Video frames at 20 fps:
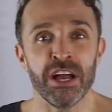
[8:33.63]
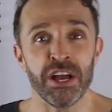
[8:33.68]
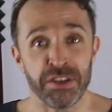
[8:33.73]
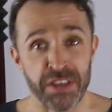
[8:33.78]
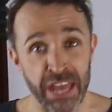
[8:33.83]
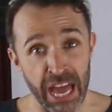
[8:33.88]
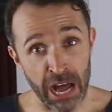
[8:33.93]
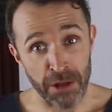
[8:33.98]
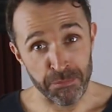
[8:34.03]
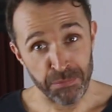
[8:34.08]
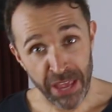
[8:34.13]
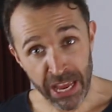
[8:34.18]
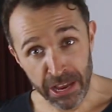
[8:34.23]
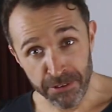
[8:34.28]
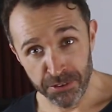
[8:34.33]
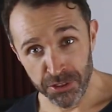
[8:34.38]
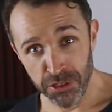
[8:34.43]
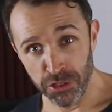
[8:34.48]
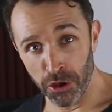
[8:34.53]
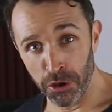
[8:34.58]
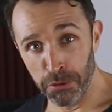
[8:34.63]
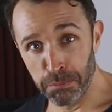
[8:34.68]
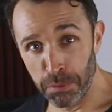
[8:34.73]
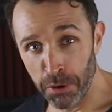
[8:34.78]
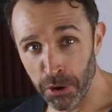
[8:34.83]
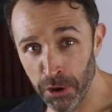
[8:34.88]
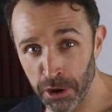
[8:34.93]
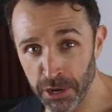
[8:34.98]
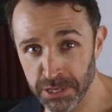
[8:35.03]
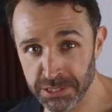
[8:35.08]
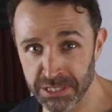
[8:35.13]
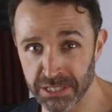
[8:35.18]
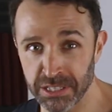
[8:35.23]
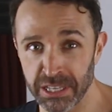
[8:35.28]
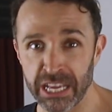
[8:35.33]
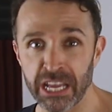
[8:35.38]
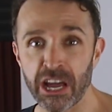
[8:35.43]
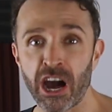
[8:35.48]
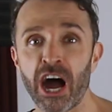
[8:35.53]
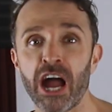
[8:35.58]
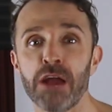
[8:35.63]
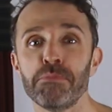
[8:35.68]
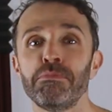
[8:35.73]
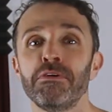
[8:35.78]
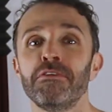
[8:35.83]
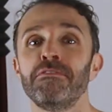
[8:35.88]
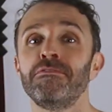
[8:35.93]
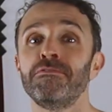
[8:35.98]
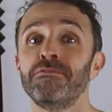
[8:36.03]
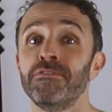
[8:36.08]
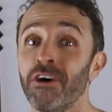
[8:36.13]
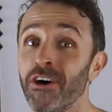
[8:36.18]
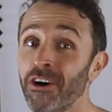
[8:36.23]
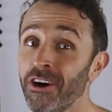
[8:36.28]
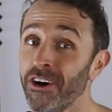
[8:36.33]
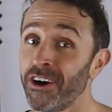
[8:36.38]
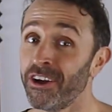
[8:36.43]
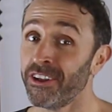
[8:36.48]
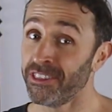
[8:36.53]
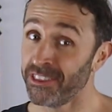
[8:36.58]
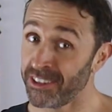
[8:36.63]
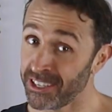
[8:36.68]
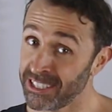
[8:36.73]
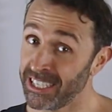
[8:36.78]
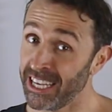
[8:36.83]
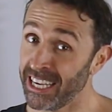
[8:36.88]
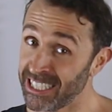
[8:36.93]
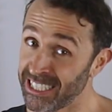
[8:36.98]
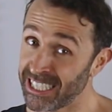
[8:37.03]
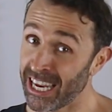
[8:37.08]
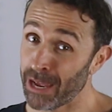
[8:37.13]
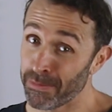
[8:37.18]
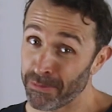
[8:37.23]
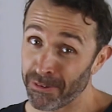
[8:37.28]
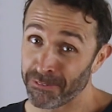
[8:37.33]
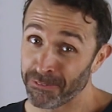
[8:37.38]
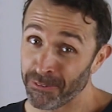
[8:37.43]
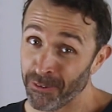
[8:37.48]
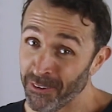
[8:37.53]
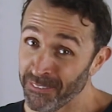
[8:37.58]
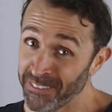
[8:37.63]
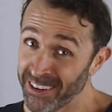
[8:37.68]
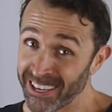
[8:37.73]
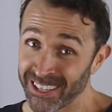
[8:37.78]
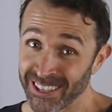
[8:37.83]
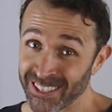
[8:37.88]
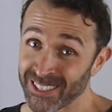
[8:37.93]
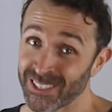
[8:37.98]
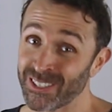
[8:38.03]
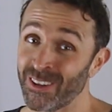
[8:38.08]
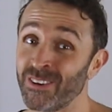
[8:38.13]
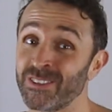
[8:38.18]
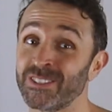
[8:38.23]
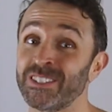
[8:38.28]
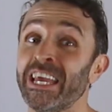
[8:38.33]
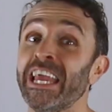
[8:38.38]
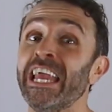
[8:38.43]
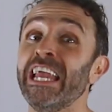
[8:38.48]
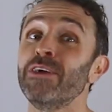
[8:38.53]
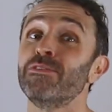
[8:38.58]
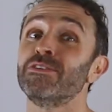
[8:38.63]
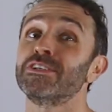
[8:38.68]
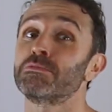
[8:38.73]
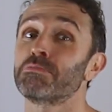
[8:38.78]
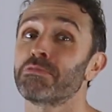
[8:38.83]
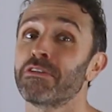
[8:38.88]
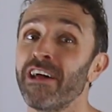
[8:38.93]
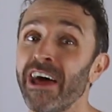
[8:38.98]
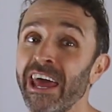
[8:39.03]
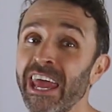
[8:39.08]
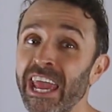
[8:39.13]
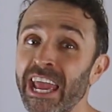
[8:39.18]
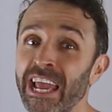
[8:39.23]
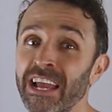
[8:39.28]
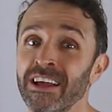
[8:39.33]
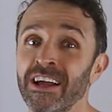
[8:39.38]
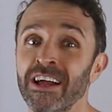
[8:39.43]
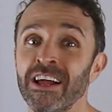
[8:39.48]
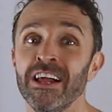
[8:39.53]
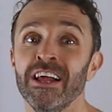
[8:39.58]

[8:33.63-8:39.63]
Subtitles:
Now, even though personally I preferred the DJ before me and the songs he was playing,